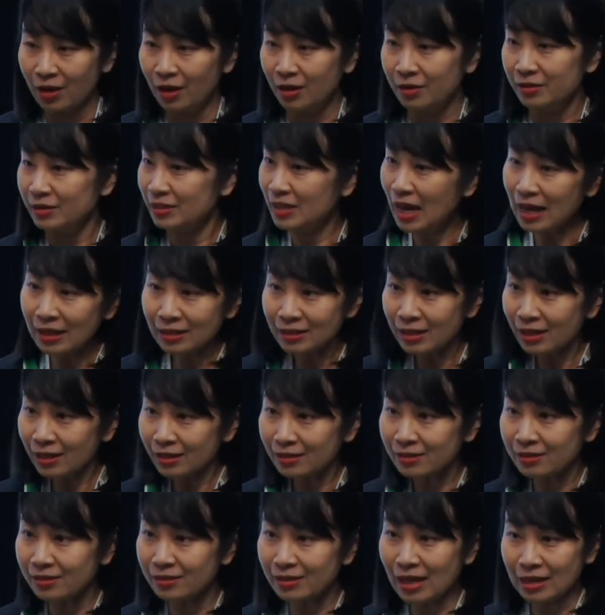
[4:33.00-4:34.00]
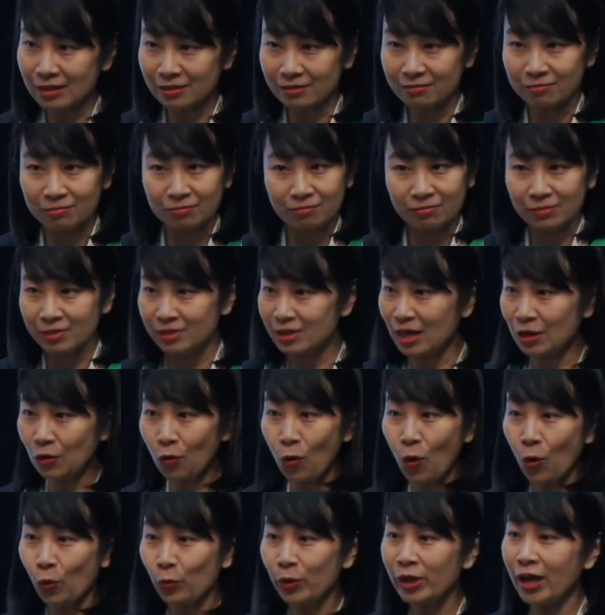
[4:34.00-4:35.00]
That's it. That, that's
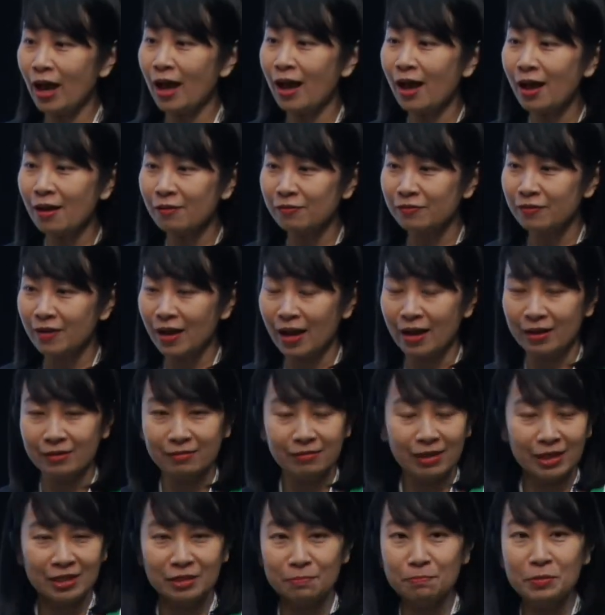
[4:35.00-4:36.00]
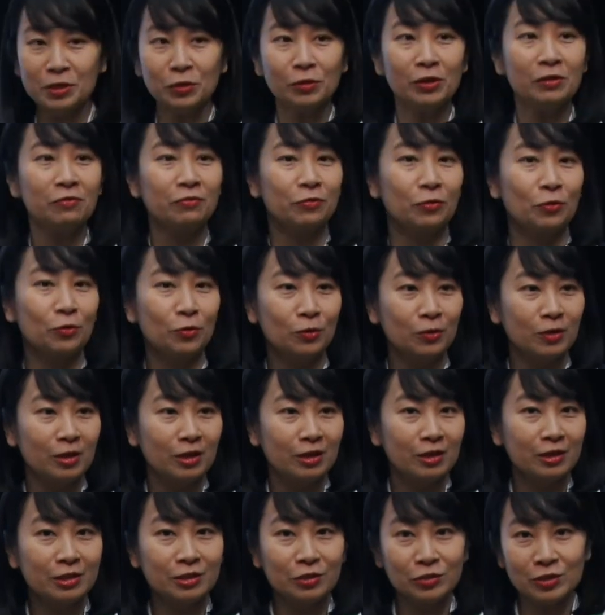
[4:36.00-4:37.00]
all we have, and it's beautiful.
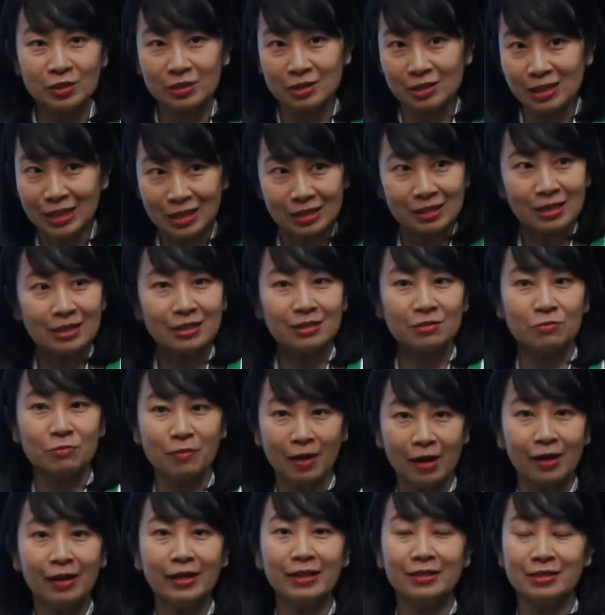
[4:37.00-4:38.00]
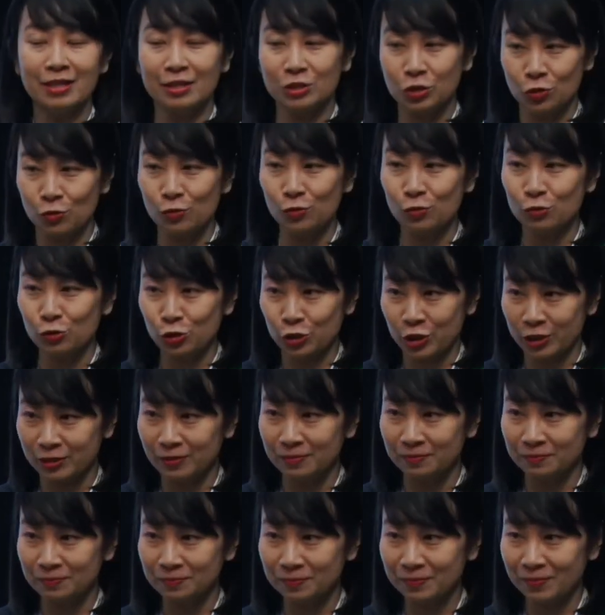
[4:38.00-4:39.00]
So this is really the solution.
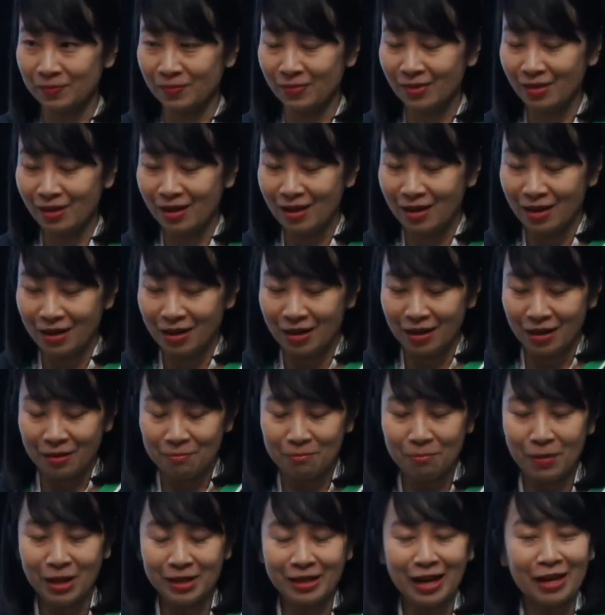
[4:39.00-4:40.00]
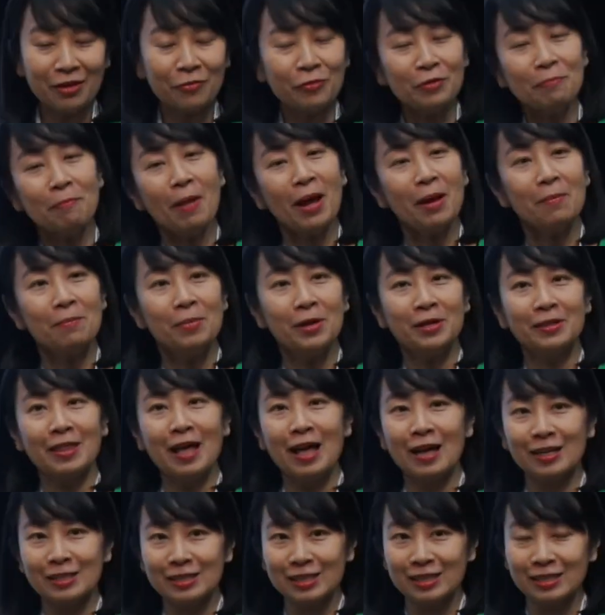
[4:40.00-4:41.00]
But I remember
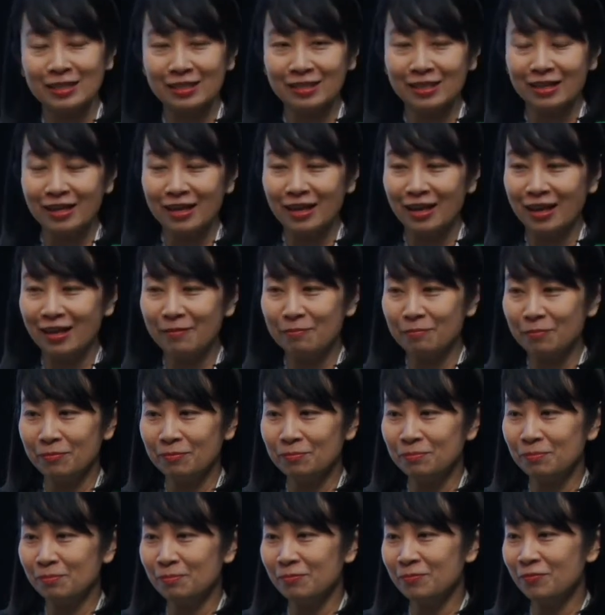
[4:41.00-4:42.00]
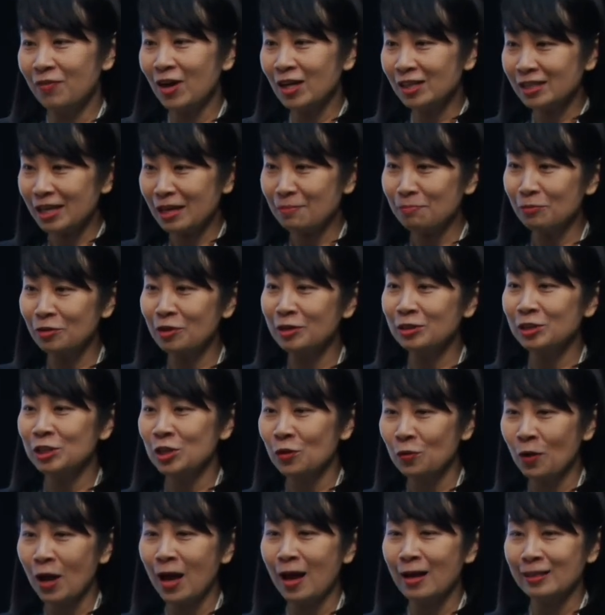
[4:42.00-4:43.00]
that Vice Admiral
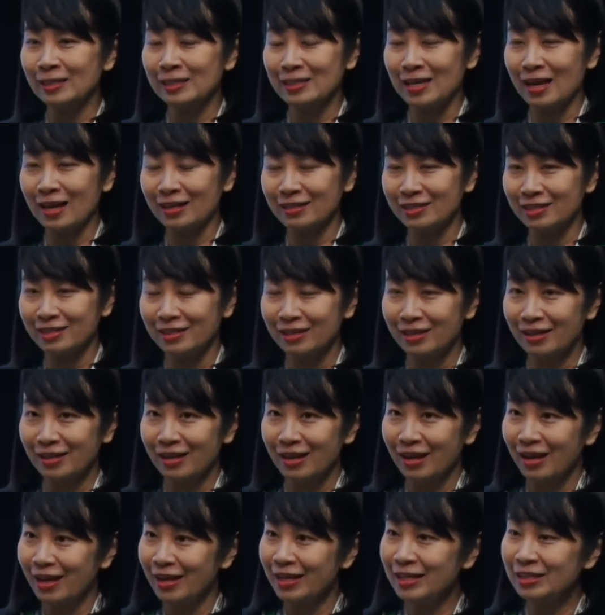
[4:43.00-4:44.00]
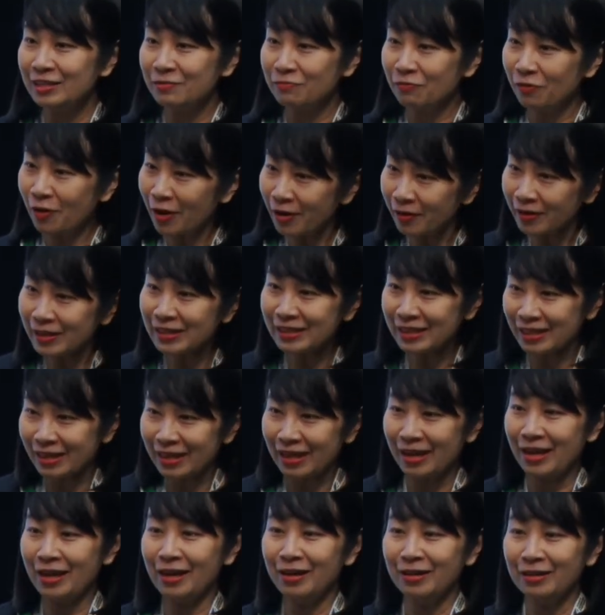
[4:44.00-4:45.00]
Chauhan said he's very
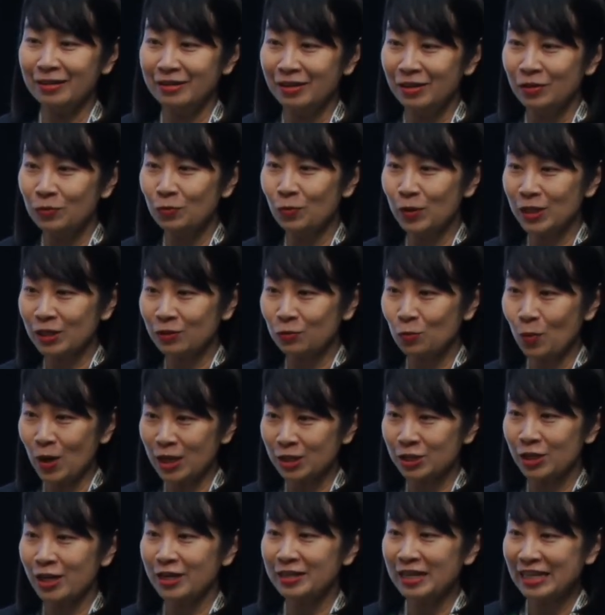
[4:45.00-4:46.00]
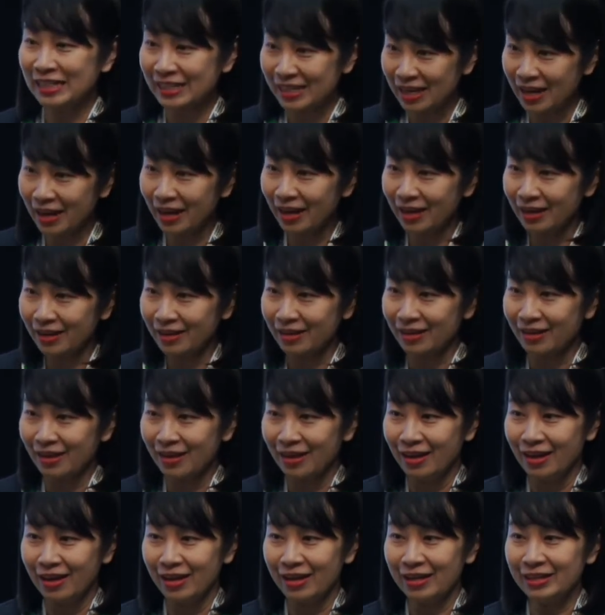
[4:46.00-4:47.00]
scared with what China say.
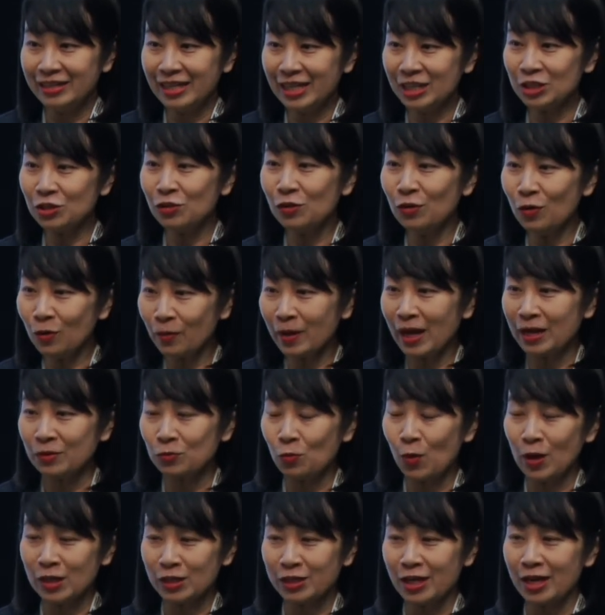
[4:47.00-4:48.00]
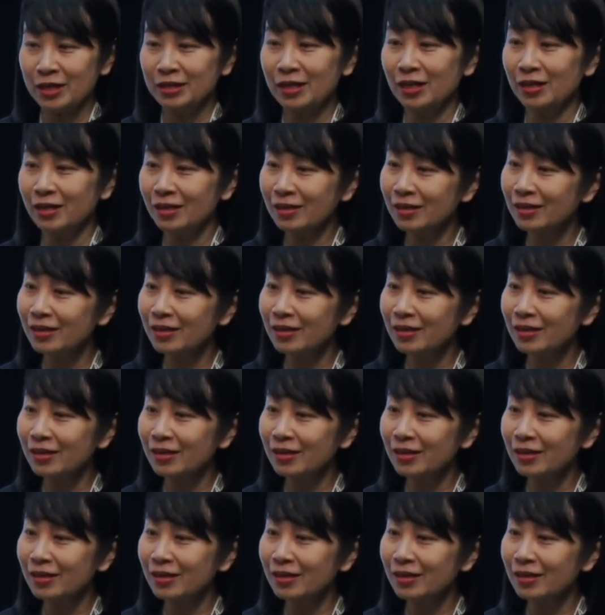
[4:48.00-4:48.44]
He need to look at what China